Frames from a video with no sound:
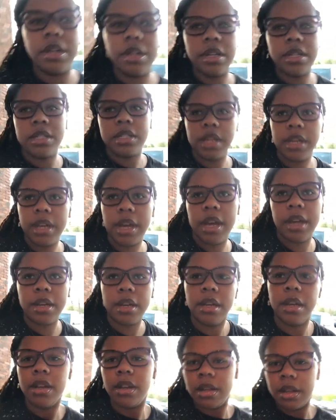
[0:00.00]
here because they got
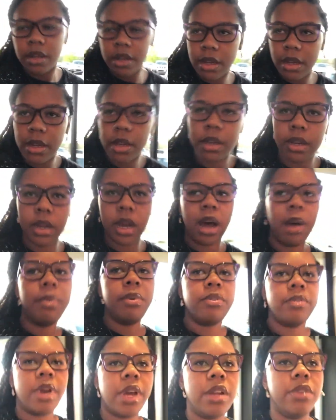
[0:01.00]

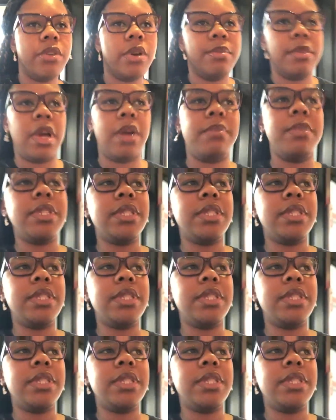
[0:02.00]
copyright, if I'm not